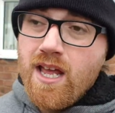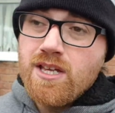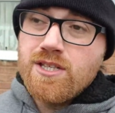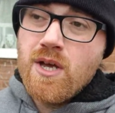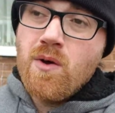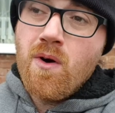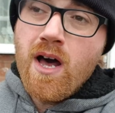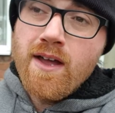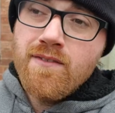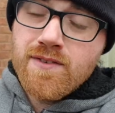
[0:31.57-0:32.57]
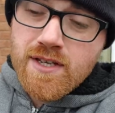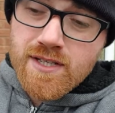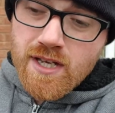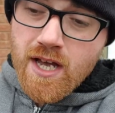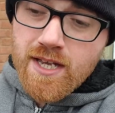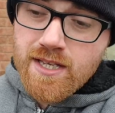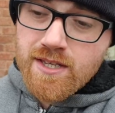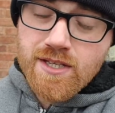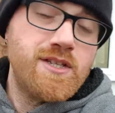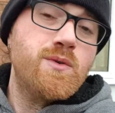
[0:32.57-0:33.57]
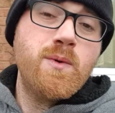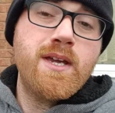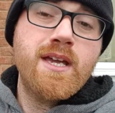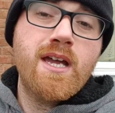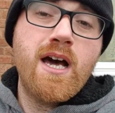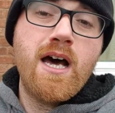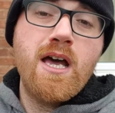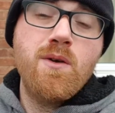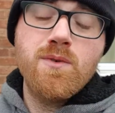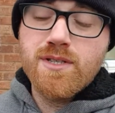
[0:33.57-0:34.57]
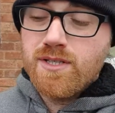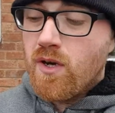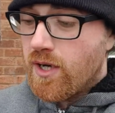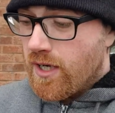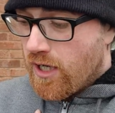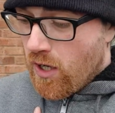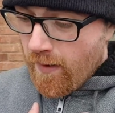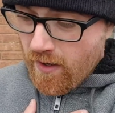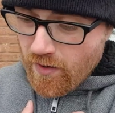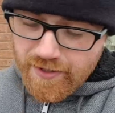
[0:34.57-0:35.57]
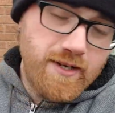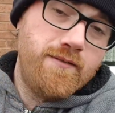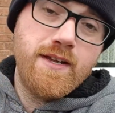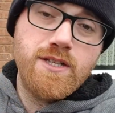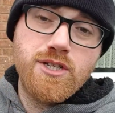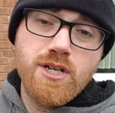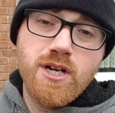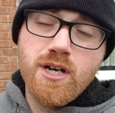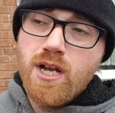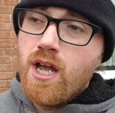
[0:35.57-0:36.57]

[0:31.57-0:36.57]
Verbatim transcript: So I've decided this week I was not going to go out on an adventure.